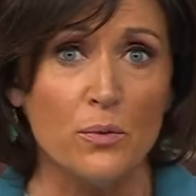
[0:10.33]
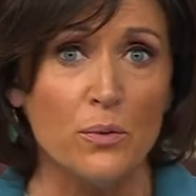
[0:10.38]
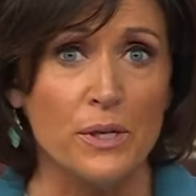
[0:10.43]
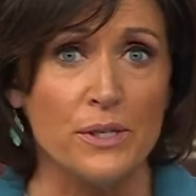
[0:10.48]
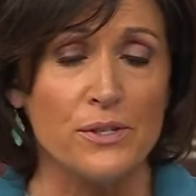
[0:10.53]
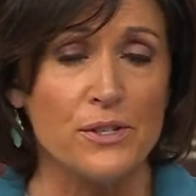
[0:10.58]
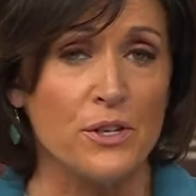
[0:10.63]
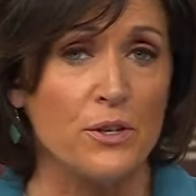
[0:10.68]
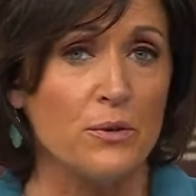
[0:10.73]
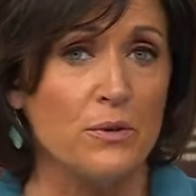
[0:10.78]

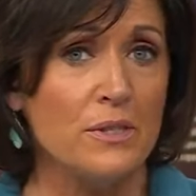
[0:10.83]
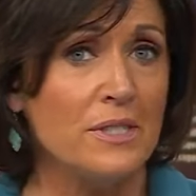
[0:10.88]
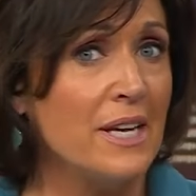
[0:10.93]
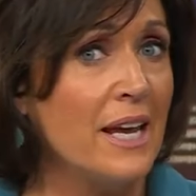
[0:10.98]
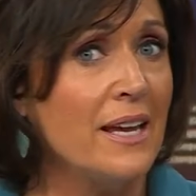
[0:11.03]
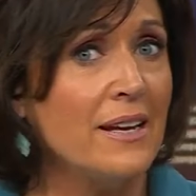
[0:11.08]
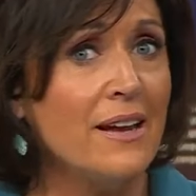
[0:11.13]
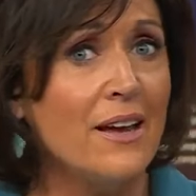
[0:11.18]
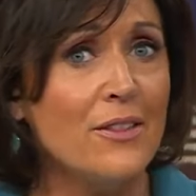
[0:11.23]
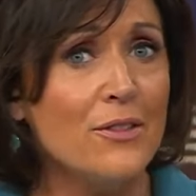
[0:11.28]
rescued
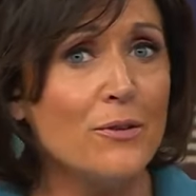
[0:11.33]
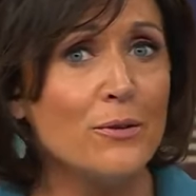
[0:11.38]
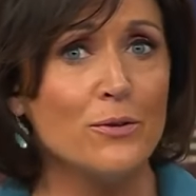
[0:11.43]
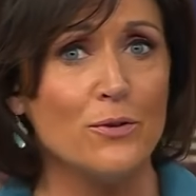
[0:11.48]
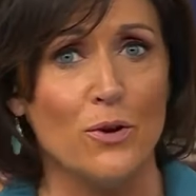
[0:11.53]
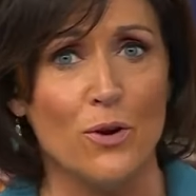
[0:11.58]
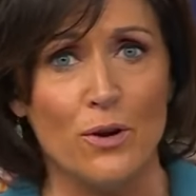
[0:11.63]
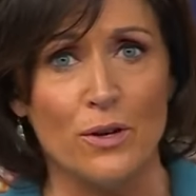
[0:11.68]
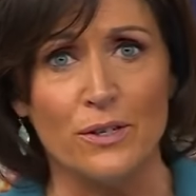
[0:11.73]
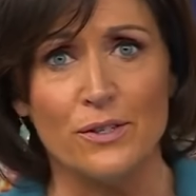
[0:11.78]
10 other
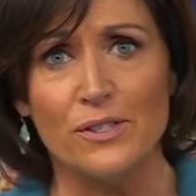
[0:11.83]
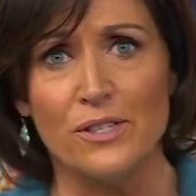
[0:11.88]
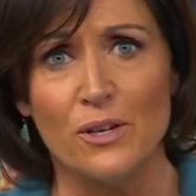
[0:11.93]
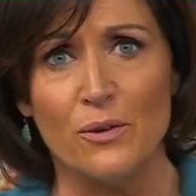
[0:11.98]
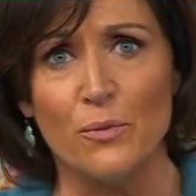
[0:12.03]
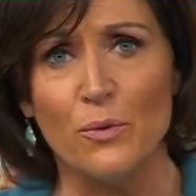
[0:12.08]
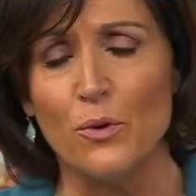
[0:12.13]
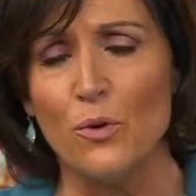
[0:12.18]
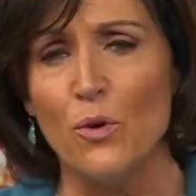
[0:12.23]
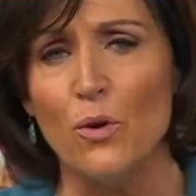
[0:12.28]
dogs
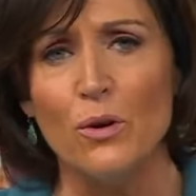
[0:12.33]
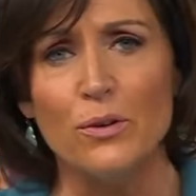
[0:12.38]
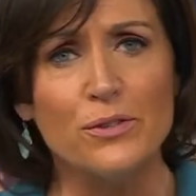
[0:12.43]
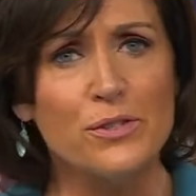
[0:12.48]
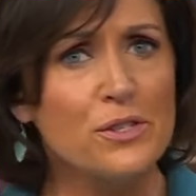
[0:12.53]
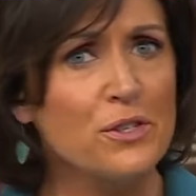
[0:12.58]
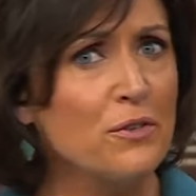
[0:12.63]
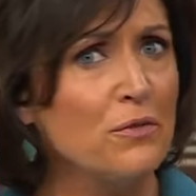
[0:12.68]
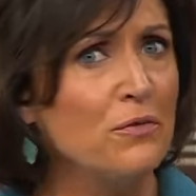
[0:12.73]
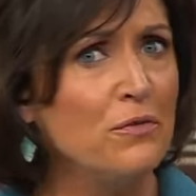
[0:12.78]
that were all
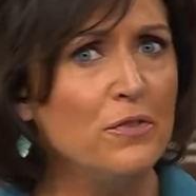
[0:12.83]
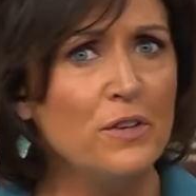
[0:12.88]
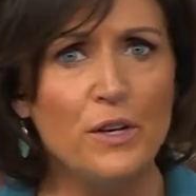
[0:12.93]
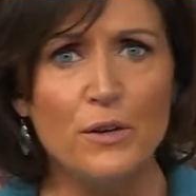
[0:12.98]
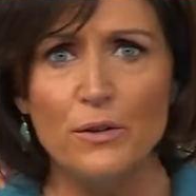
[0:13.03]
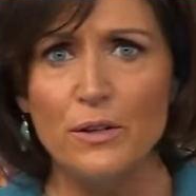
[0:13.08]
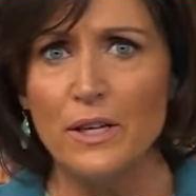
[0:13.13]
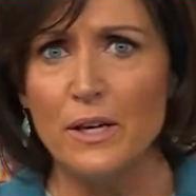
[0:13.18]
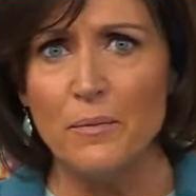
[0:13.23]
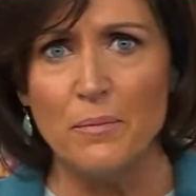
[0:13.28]

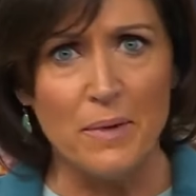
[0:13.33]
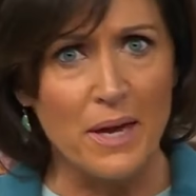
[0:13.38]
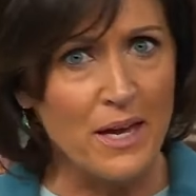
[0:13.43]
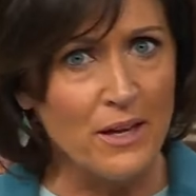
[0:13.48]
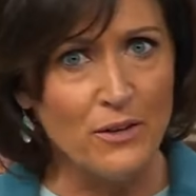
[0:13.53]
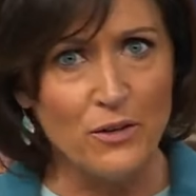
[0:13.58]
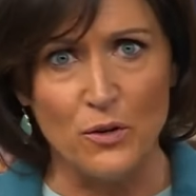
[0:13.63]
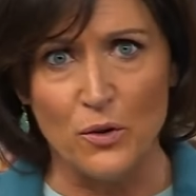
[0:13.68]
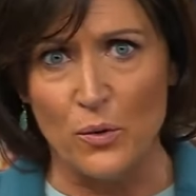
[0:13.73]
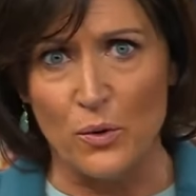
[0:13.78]
severely
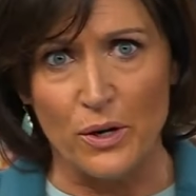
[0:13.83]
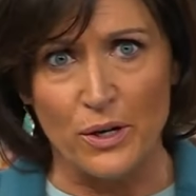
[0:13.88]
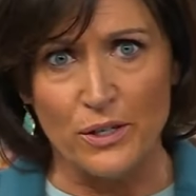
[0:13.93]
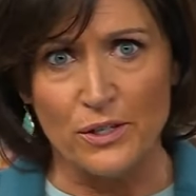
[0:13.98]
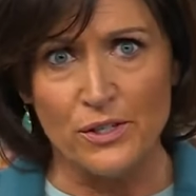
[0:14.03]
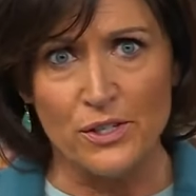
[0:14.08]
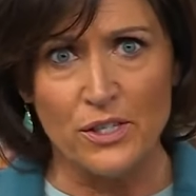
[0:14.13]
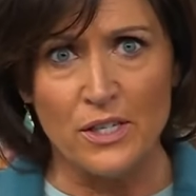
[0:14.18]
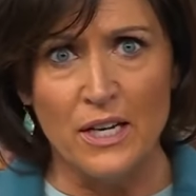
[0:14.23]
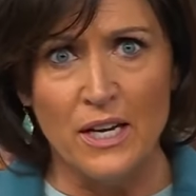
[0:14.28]

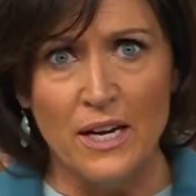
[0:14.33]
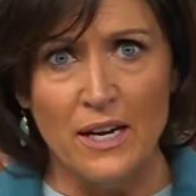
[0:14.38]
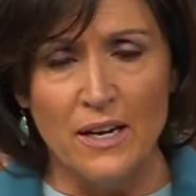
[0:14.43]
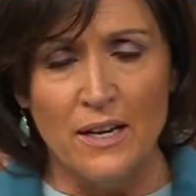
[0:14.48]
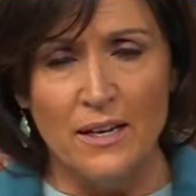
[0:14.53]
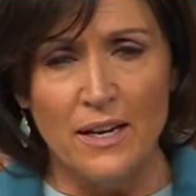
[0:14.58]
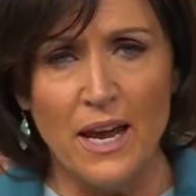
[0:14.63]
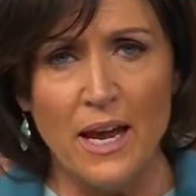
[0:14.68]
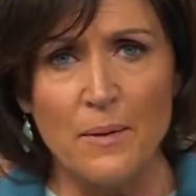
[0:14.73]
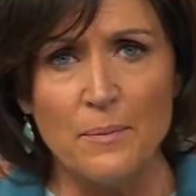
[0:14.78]
malnourished.
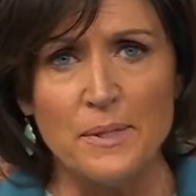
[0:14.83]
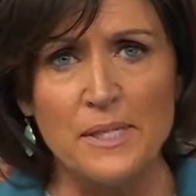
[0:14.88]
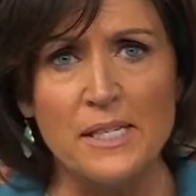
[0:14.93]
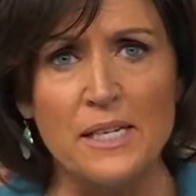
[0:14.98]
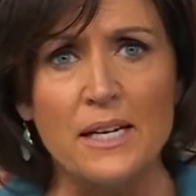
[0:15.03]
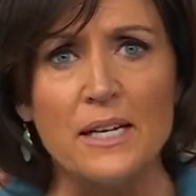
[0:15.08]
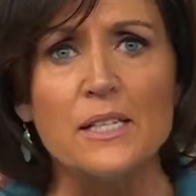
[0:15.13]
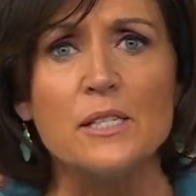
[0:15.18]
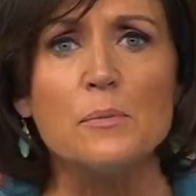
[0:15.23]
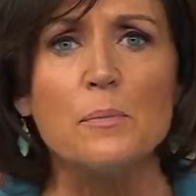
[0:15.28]

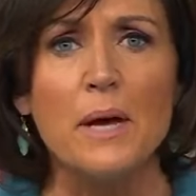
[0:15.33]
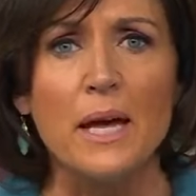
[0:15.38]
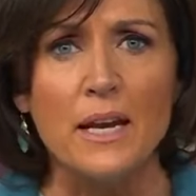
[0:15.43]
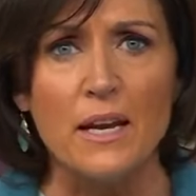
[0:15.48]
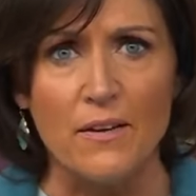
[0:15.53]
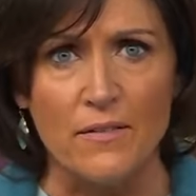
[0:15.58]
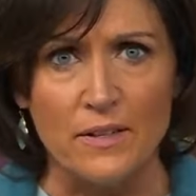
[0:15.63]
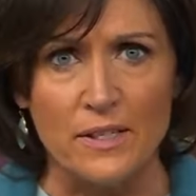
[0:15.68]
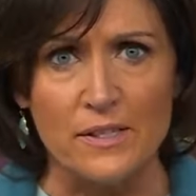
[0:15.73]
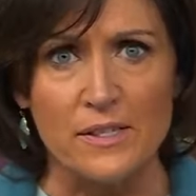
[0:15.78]
KMBC9's
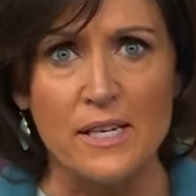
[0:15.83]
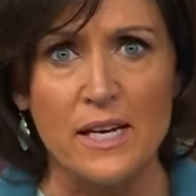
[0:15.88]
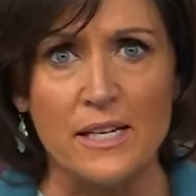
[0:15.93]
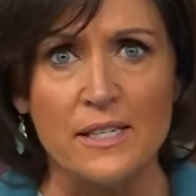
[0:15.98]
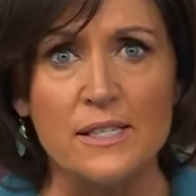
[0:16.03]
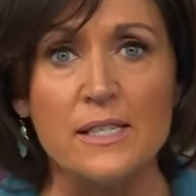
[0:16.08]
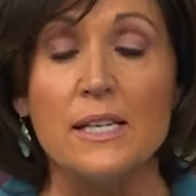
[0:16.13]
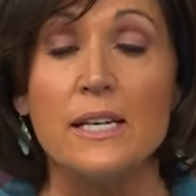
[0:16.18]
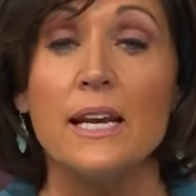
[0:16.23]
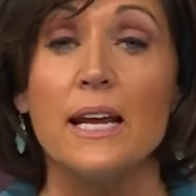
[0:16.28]
Matt Evans
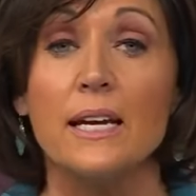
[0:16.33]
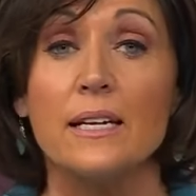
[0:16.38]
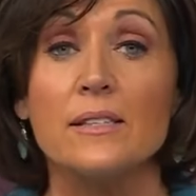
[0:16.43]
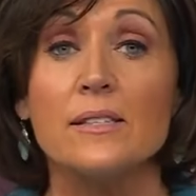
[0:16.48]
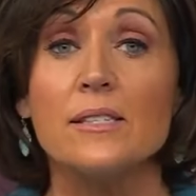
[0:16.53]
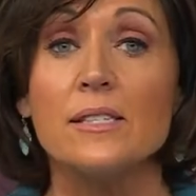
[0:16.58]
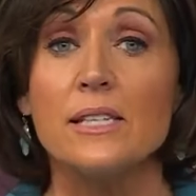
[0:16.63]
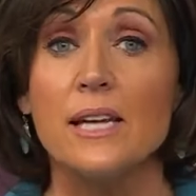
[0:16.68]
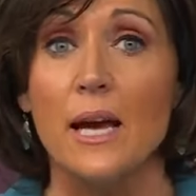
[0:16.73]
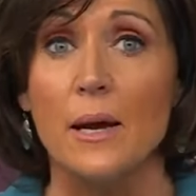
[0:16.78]
has the
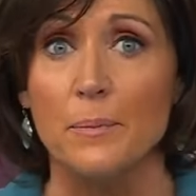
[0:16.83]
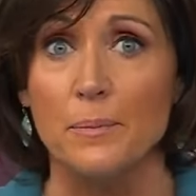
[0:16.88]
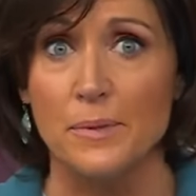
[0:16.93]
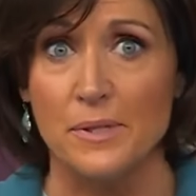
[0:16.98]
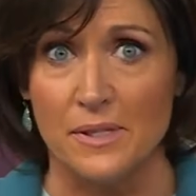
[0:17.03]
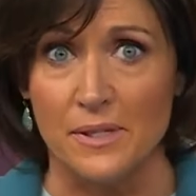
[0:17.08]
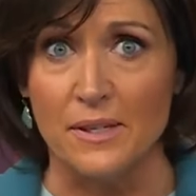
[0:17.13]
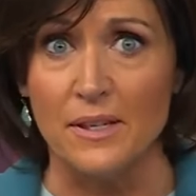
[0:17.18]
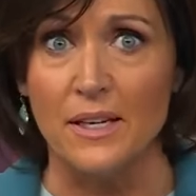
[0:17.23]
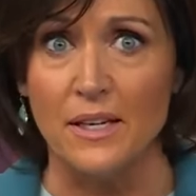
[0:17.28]
next
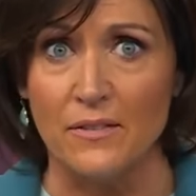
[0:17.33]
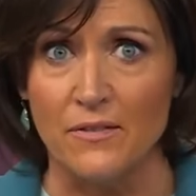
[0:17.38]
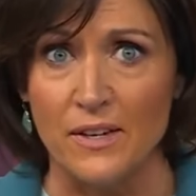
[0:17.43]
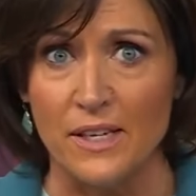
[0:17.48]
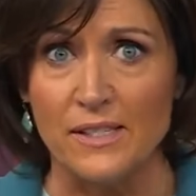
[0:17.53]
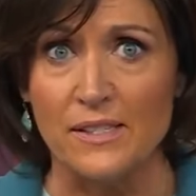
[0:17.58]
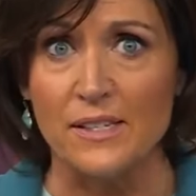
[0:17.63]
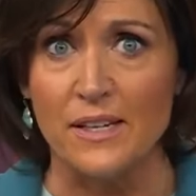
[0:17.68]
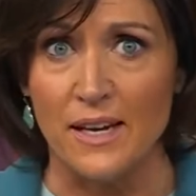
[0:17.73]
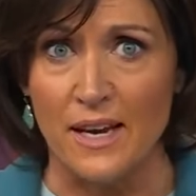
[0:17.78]
steps in the
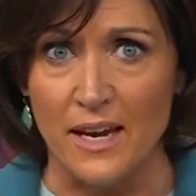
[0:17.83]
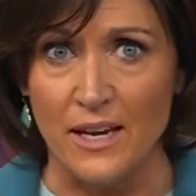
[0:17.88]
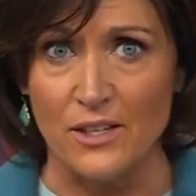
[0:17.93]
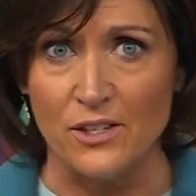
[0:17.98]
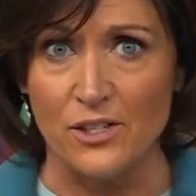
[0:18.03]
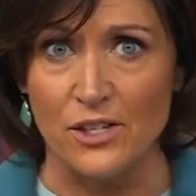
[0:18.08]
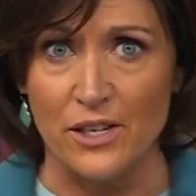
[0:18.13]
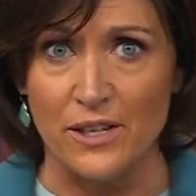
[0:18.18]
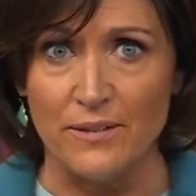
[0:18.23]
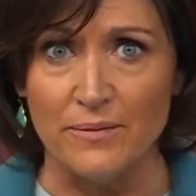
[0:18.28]

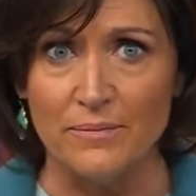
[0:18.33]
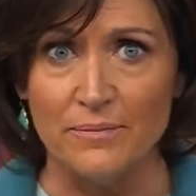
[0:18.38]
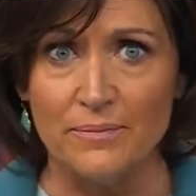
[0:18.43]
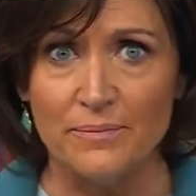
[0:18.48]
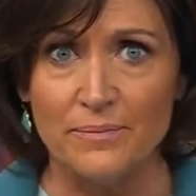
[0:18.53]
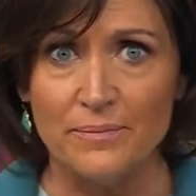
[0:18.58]
investigation.